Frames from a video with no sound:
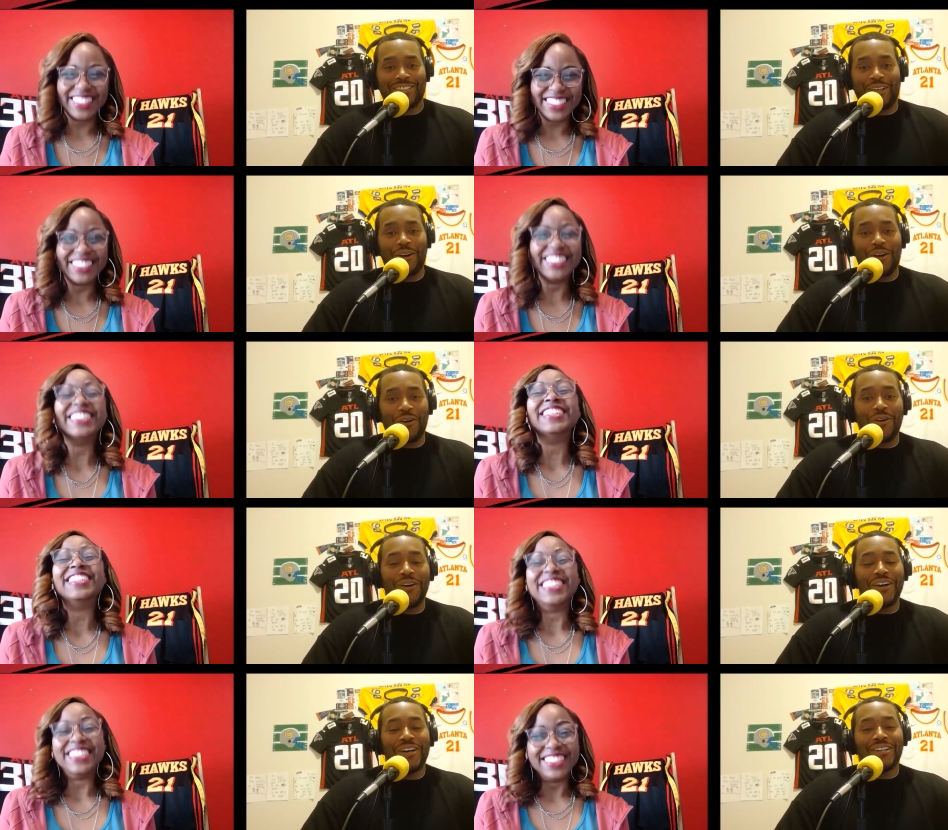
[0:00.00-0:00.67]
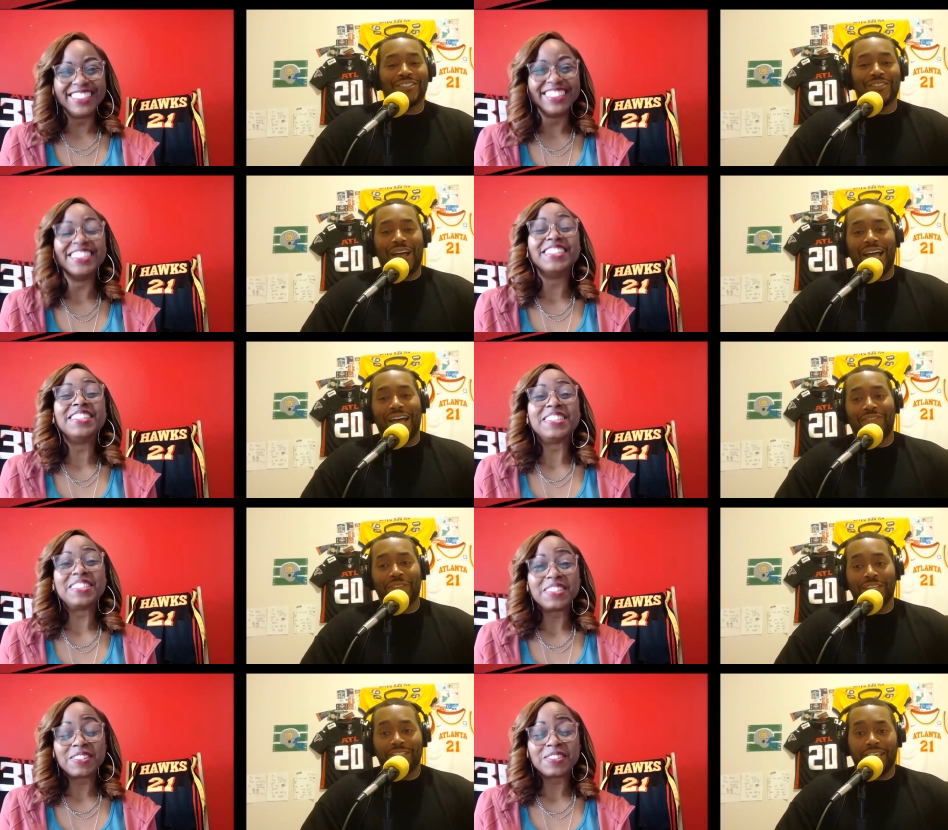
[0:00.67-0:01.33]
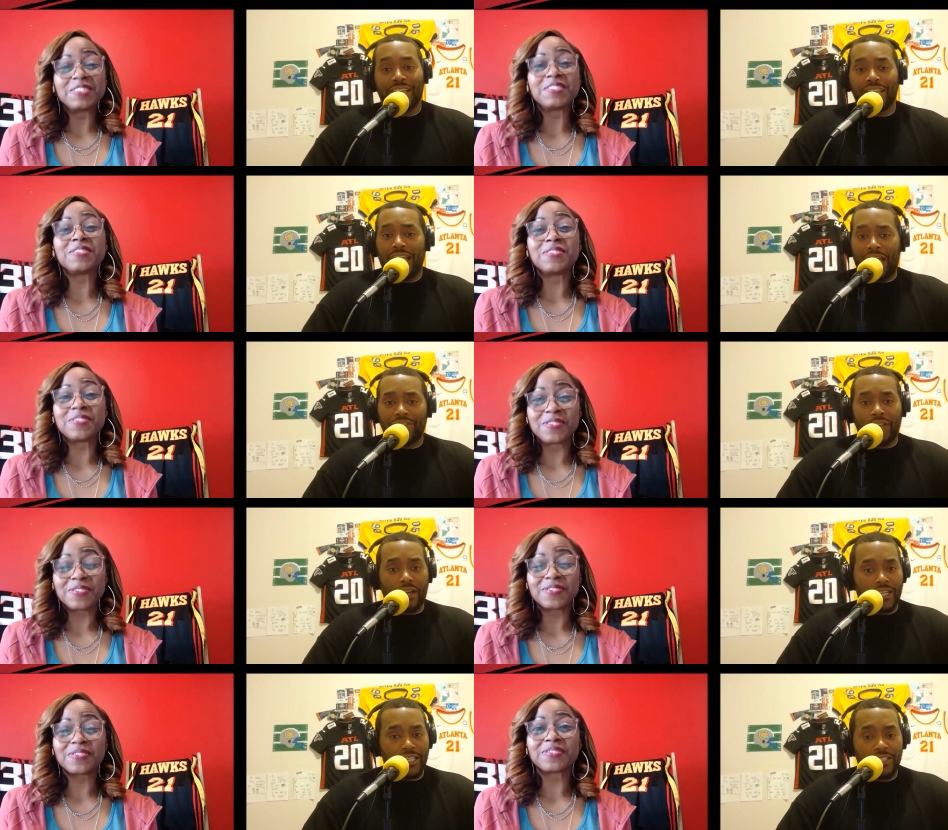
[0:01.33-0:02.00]
Speaker 1: So I think that I
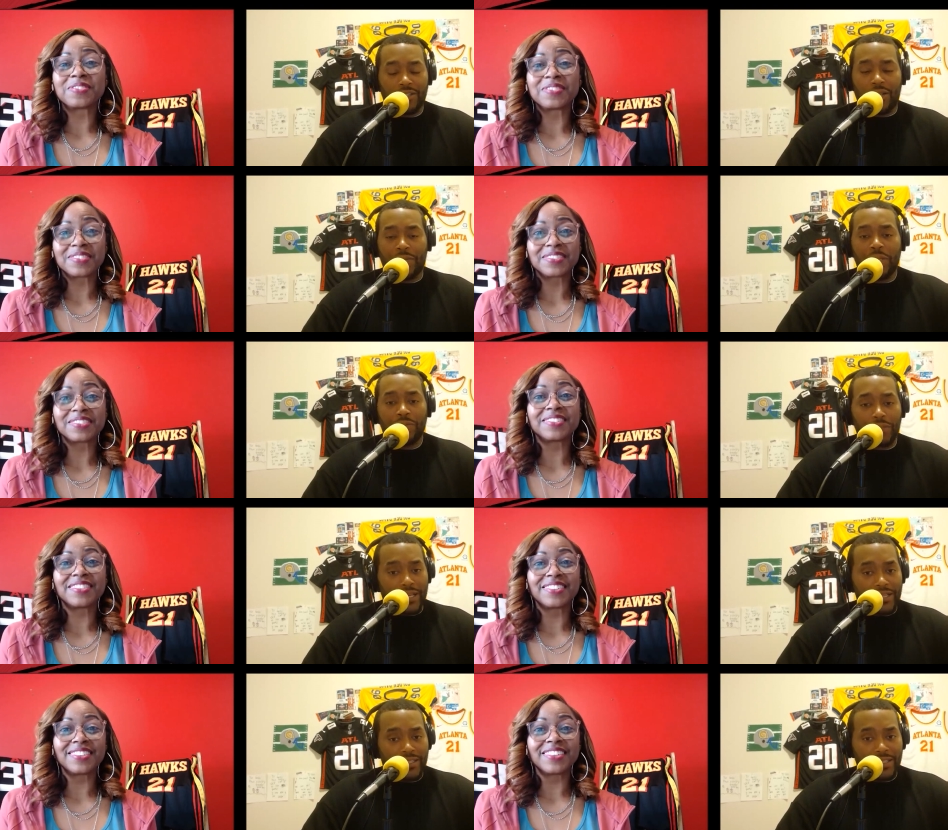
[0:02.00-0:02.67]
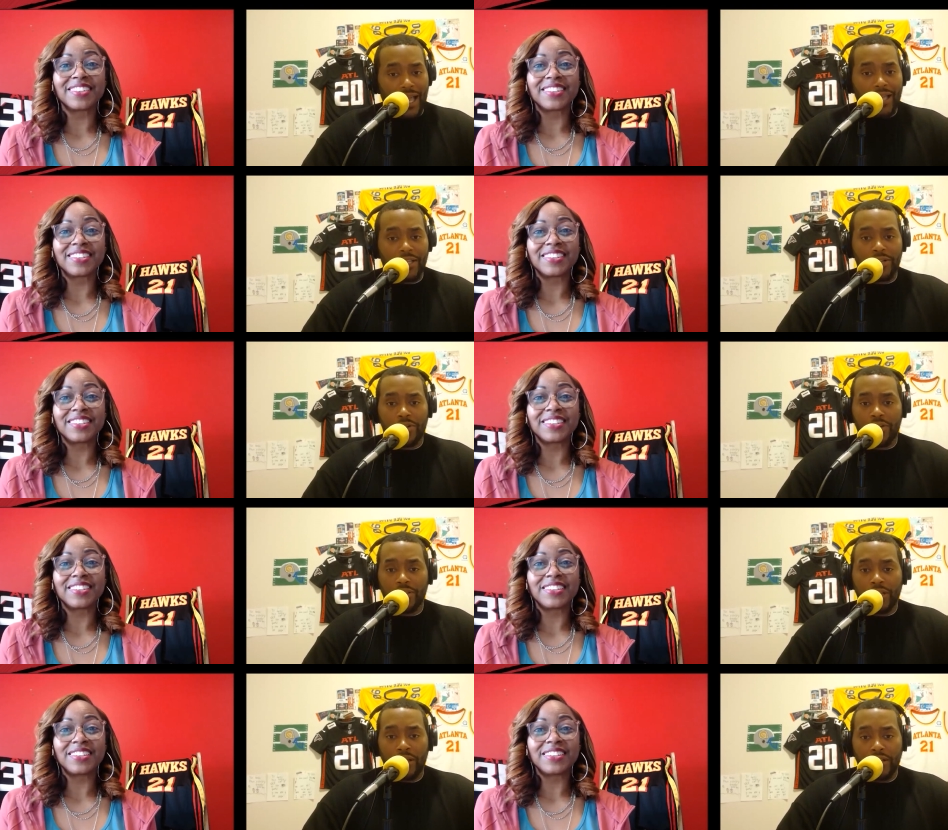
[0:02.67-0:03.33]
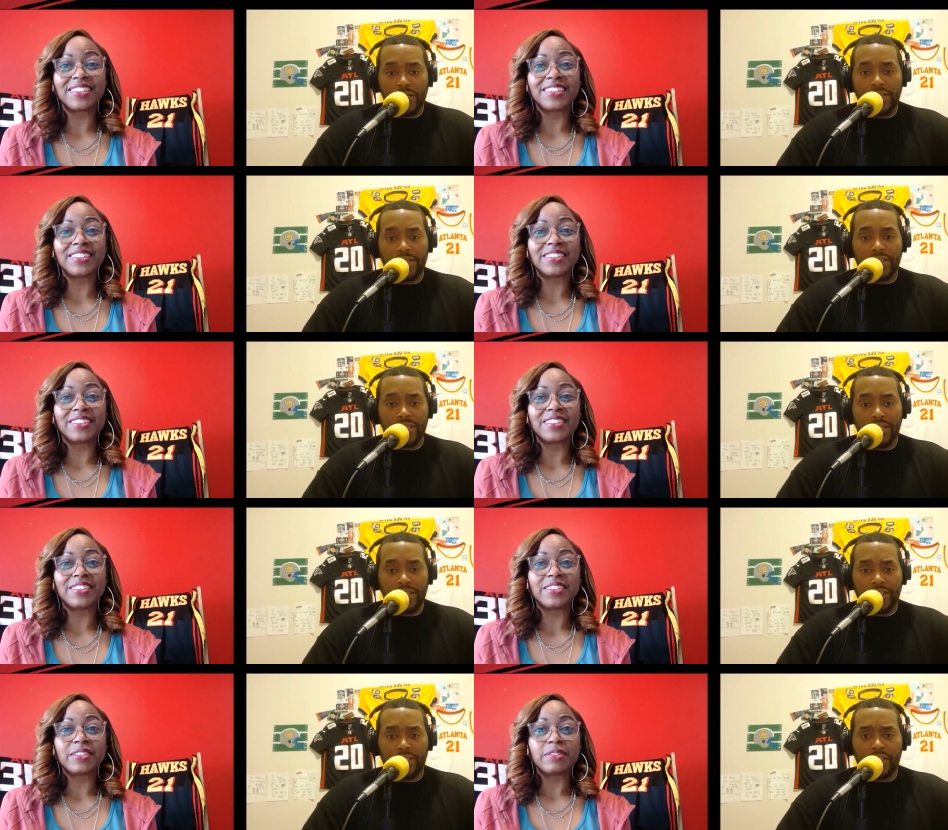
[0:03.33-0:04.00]
thought he played solid early on in this
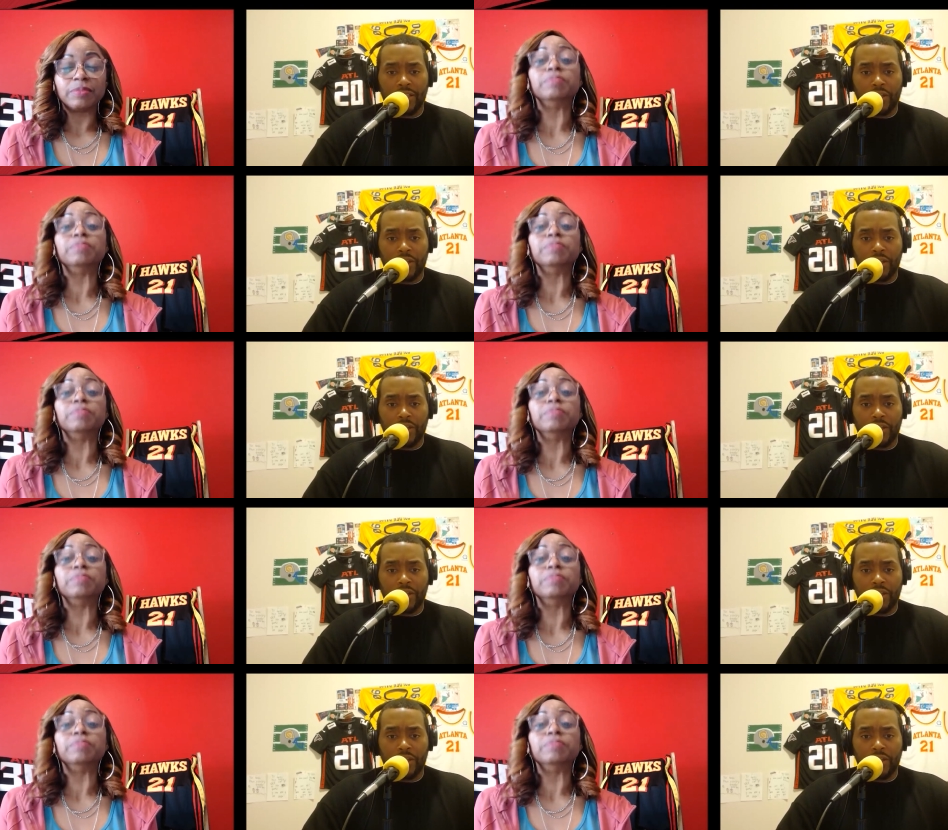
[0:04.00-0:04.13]
season.